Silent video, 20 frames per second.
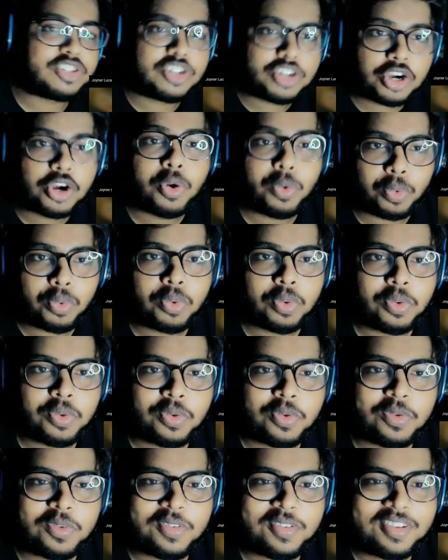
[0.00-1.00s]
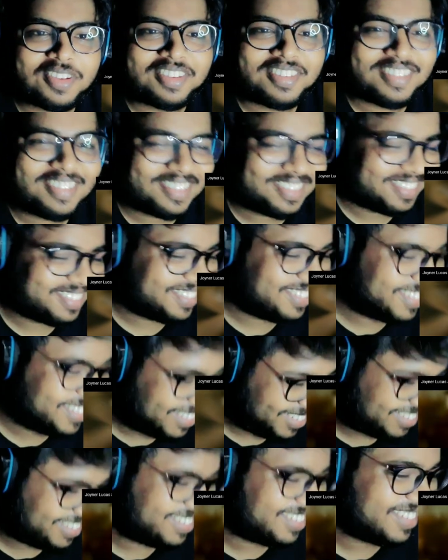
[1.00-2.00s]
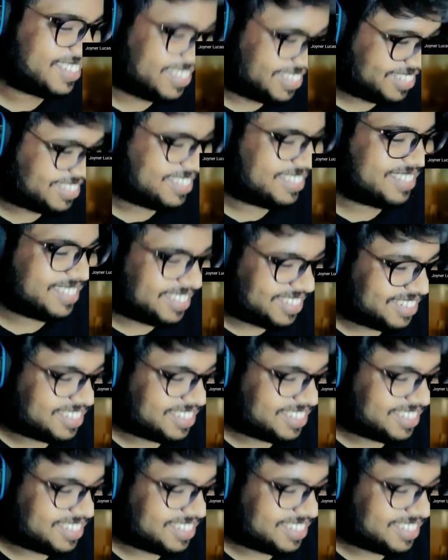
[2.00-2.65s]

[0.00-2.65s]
true. to the old